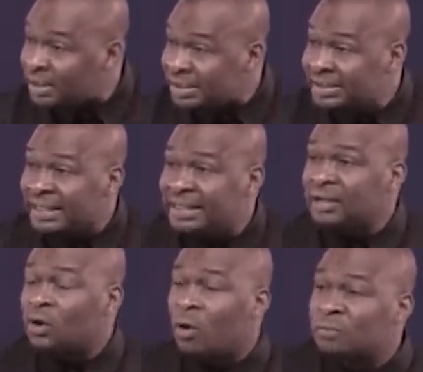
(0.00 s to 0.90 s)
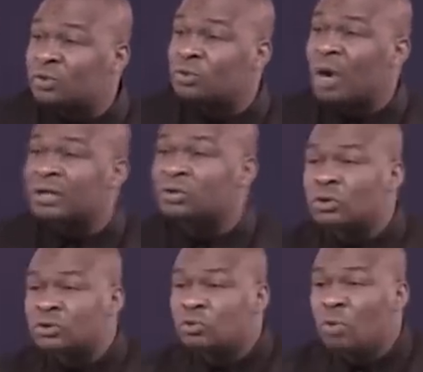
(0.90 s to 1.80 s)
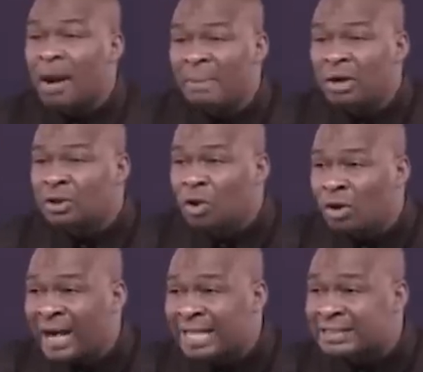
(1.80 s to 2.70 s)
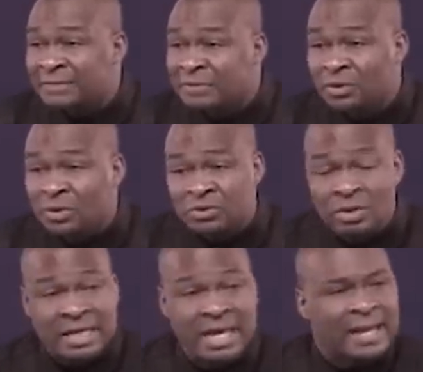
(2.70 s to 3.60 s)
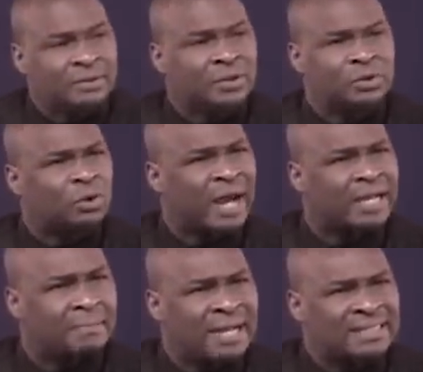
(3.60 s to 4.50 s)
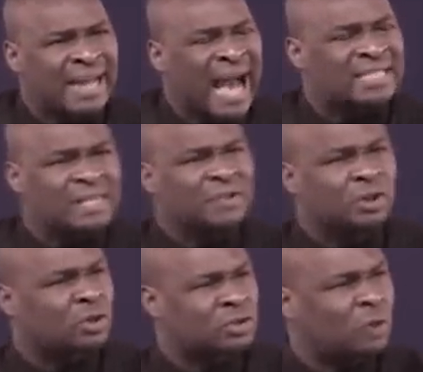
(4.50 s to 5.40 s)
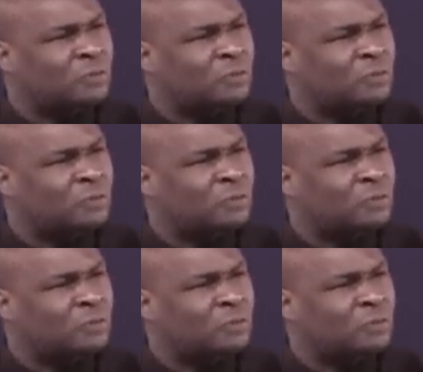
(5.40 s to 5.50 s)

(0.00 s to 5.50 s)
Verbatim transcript: Satan comes to you and to you about God as if he does not, you can imagine, as if he does not